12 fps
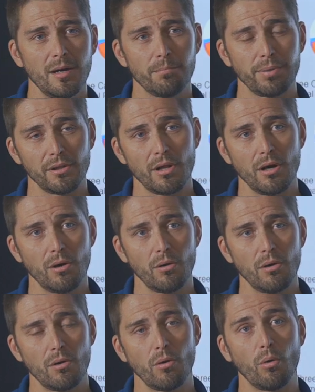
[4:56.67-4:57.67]

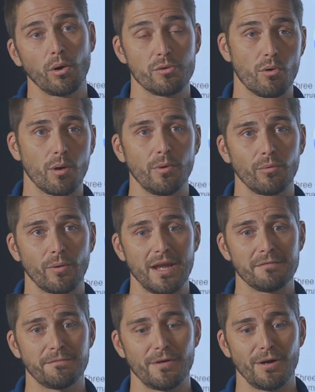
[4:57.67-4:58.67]
below, or normal
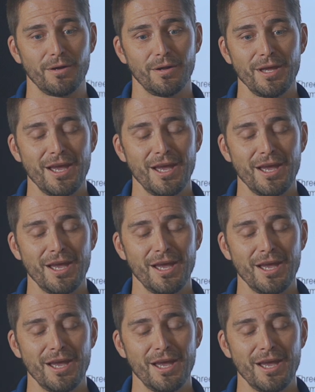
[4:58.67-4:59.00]
rainfall.